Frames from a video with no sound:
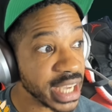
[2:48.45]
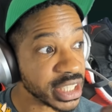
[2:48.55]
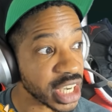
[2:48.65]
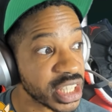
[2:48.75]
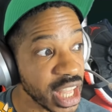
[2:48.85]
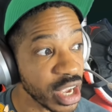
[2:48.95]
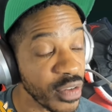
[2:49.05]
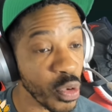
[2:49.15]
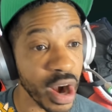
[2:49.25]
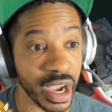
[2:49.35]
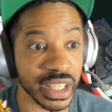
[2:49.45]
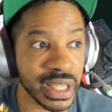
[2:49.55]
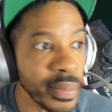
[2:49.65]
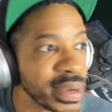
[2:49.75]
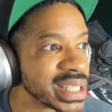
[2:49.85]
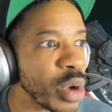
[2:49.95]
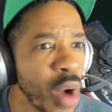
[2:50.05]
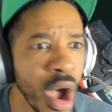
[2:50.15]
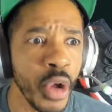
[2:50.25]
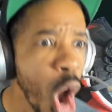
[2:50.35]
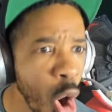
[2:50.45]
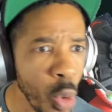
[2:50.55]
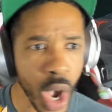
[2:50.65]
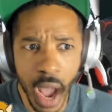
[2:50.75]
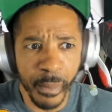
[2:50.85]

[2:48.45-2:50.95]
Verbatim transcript: Just think of where, because some could say, well, no,